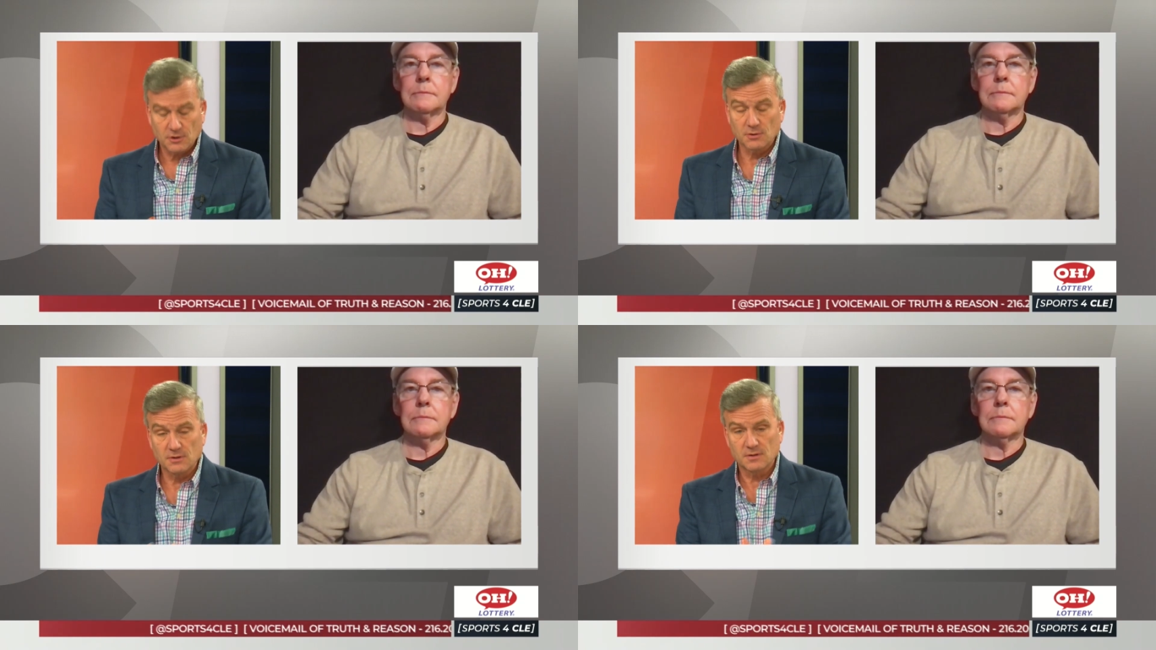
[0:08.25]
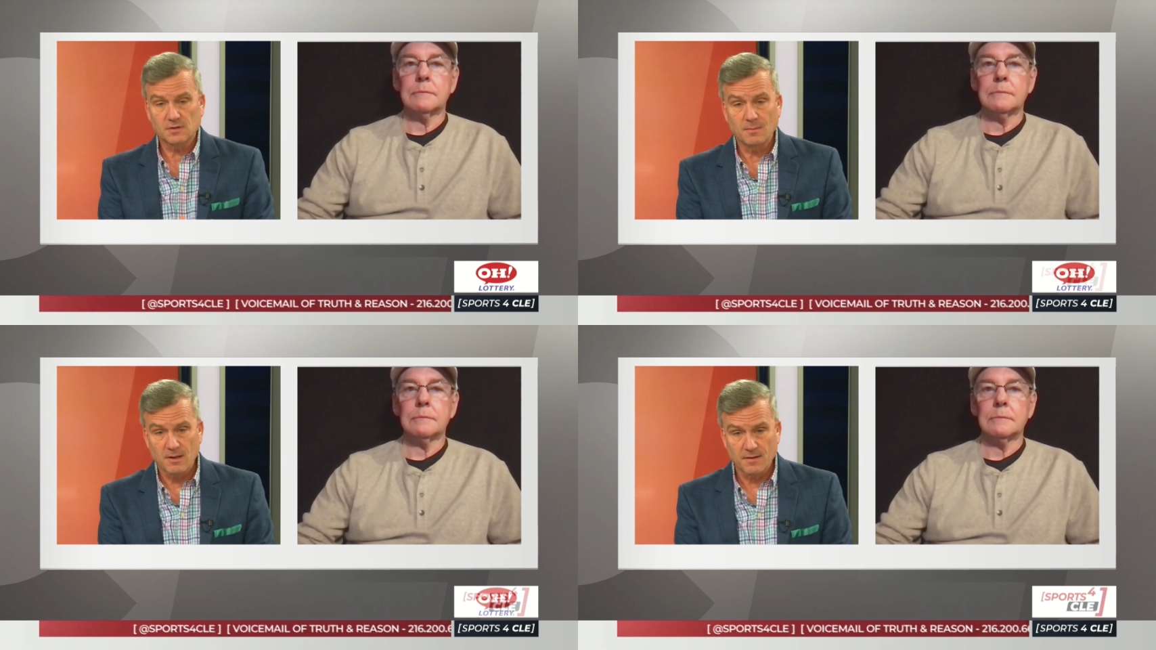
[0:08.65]
Speaker 1: shows us
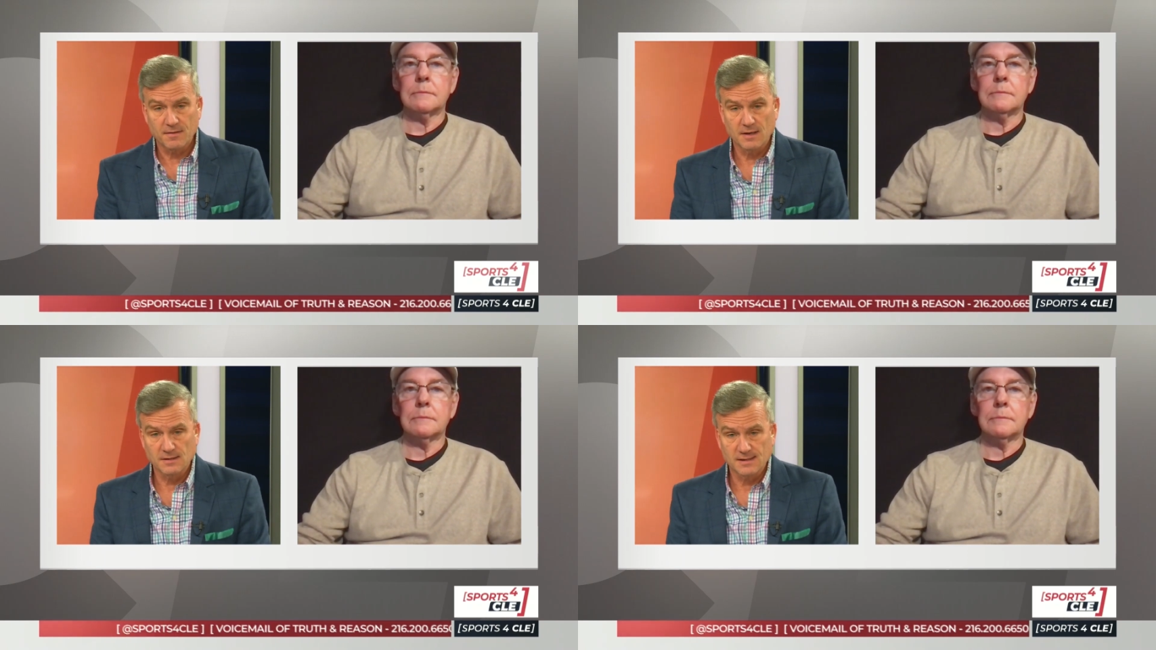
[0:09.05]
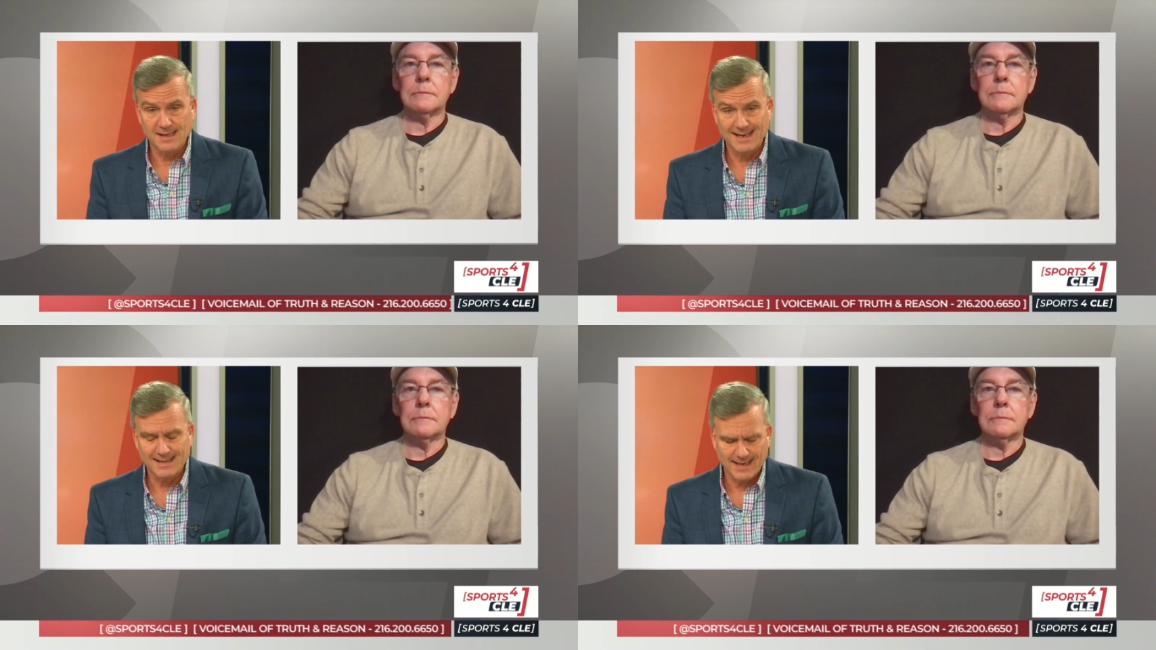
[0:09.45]
some of the things
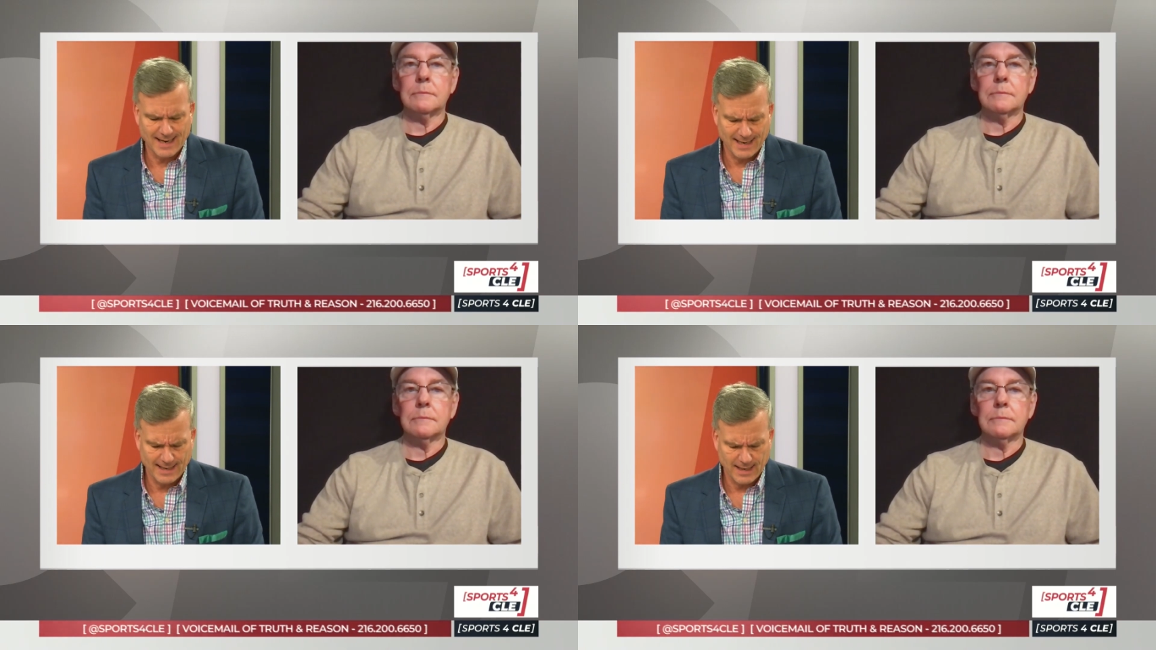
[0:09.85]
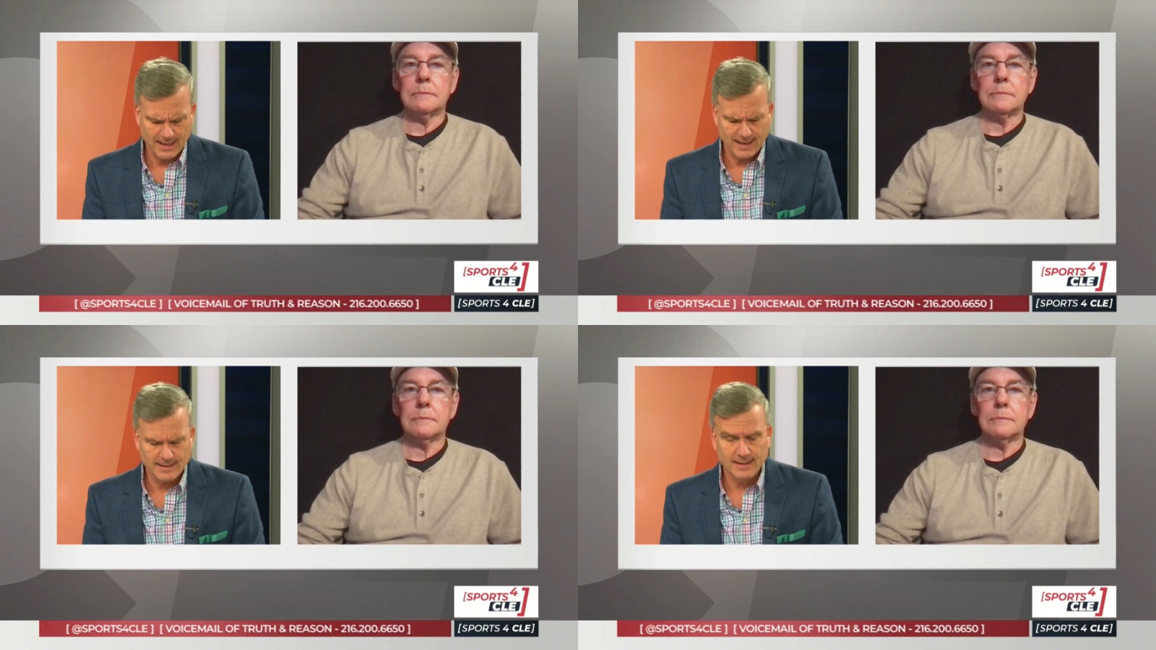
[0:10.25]
that
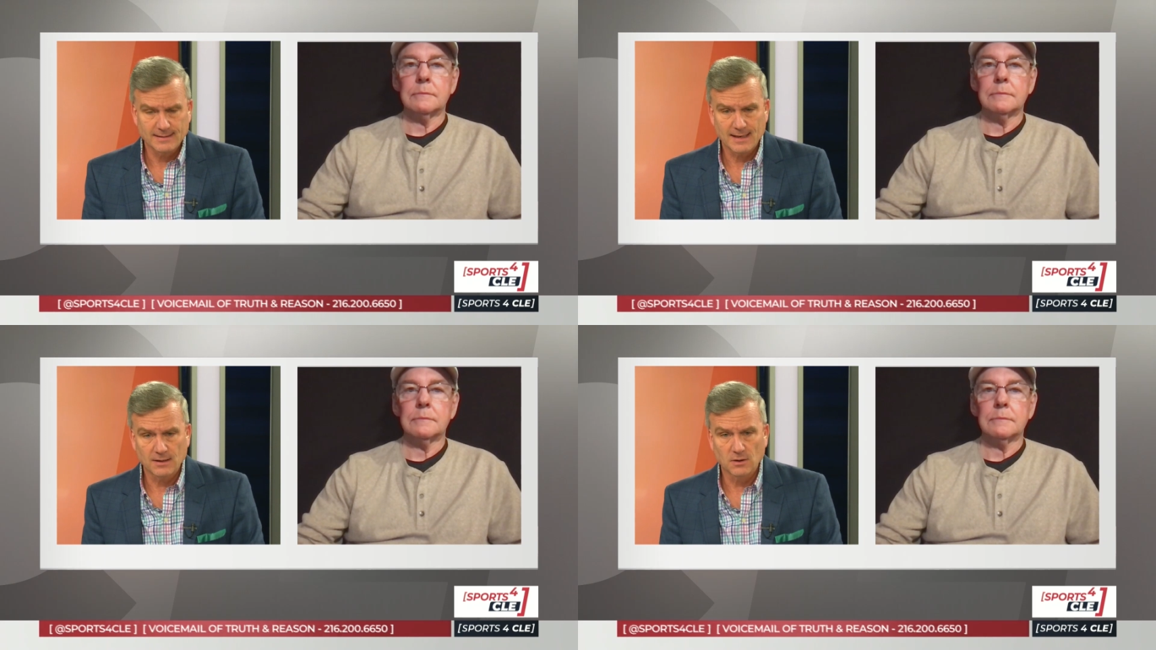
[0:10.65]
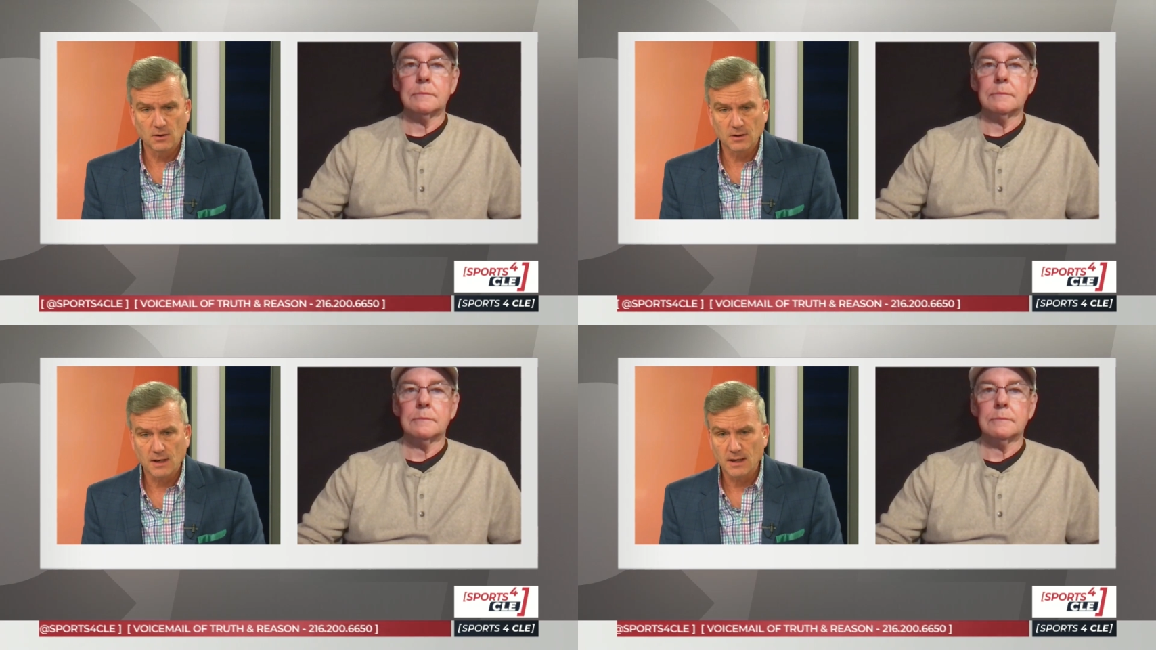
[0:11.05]
they did. Take a
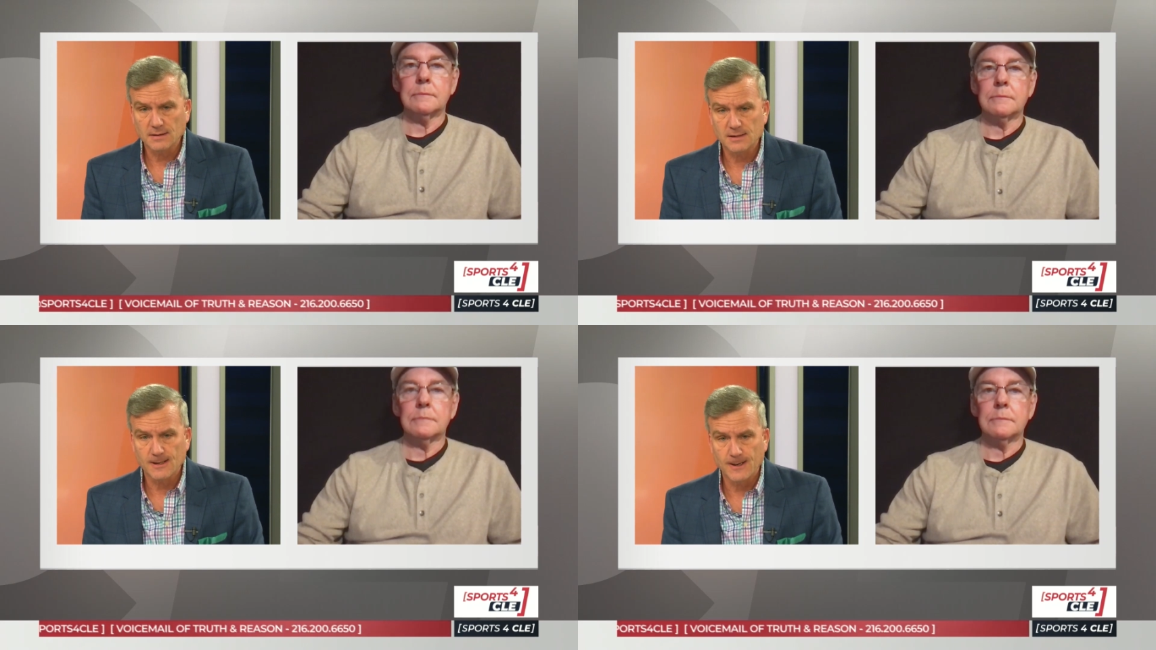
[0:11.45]
look at